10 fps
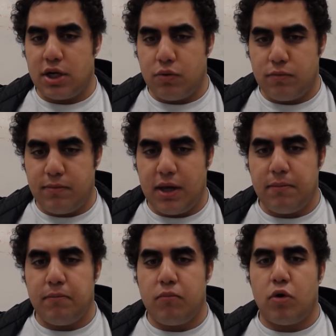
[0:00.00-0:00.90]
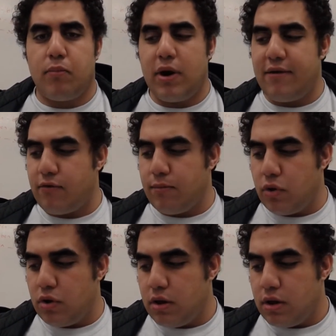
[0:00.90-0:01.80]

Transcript: would be more preferable.